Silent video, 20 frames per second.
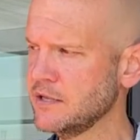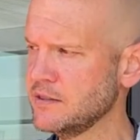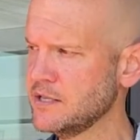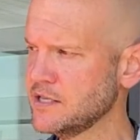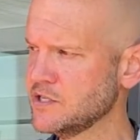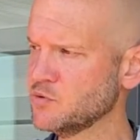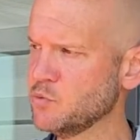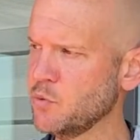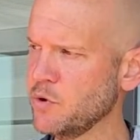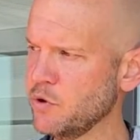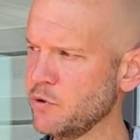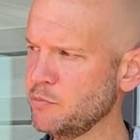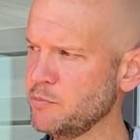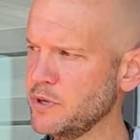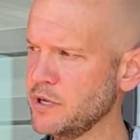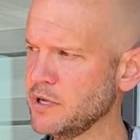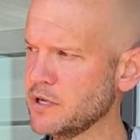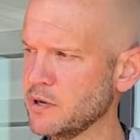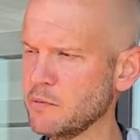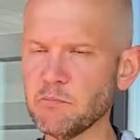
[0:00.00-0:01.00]
this will
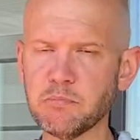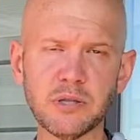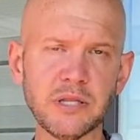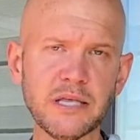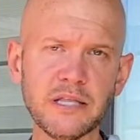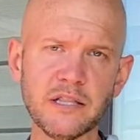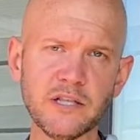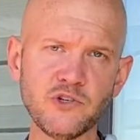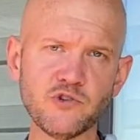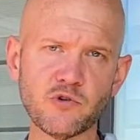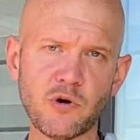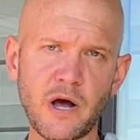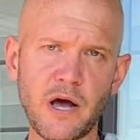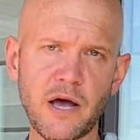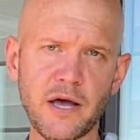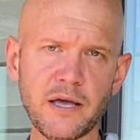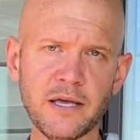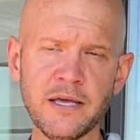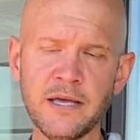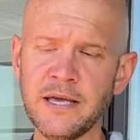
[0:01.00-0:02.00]
be completely
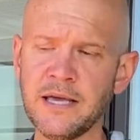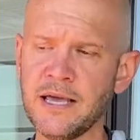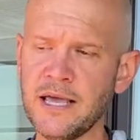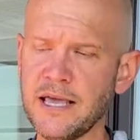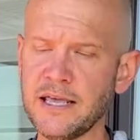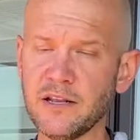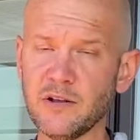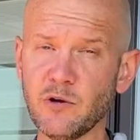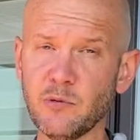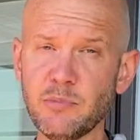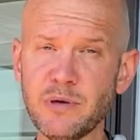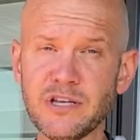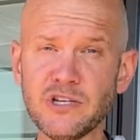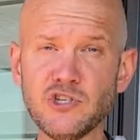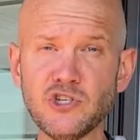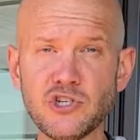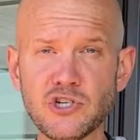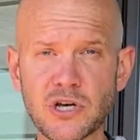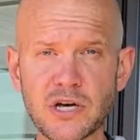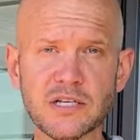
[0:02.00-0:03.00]
dry, and it'll be
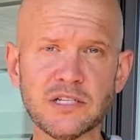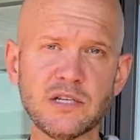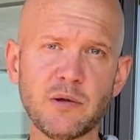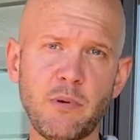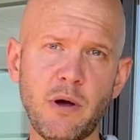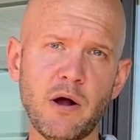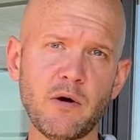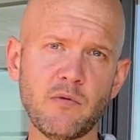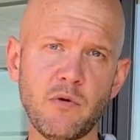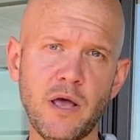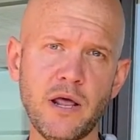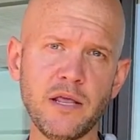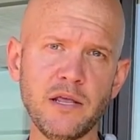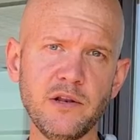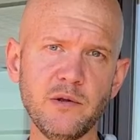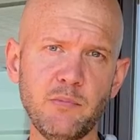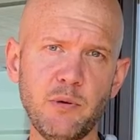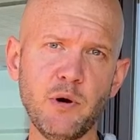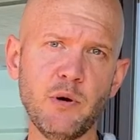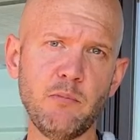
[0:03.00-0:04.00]
just about
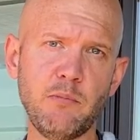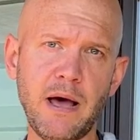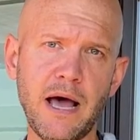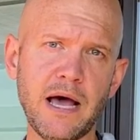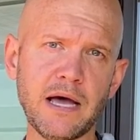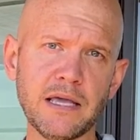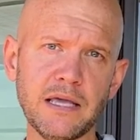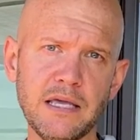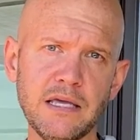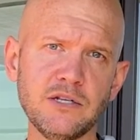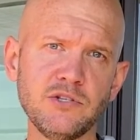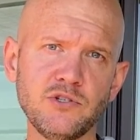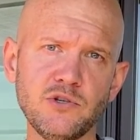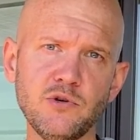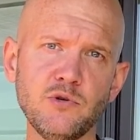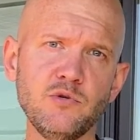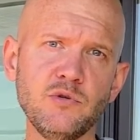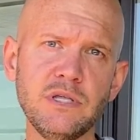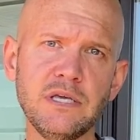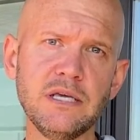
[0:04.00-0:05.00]
ready to put back
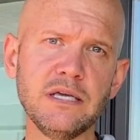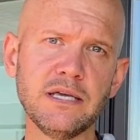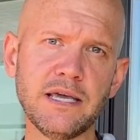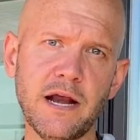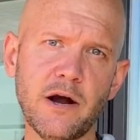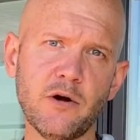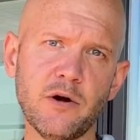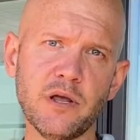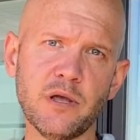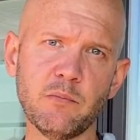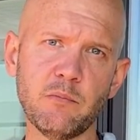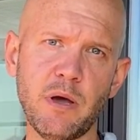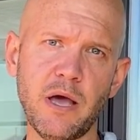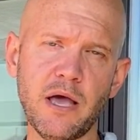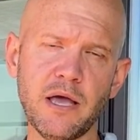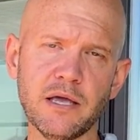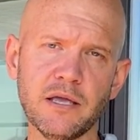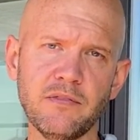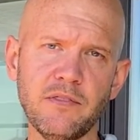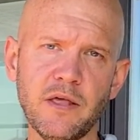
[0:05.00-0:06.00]
into the carrying
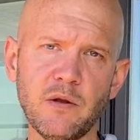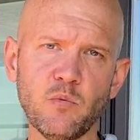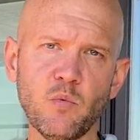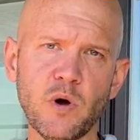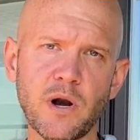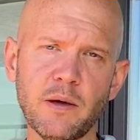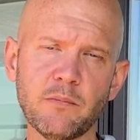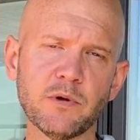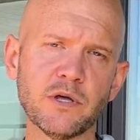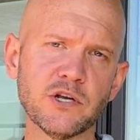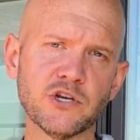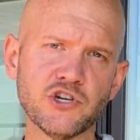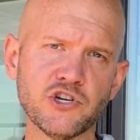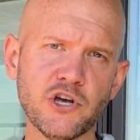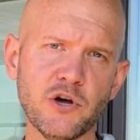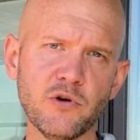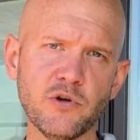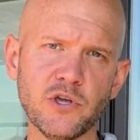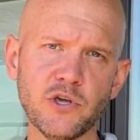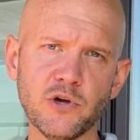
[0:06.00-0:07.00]
bag. And then what I'm going to
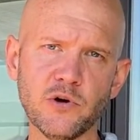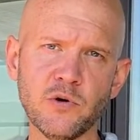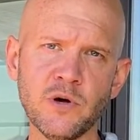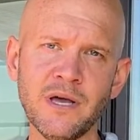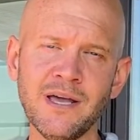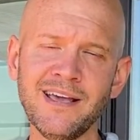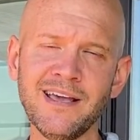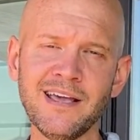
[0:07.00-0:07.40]
show you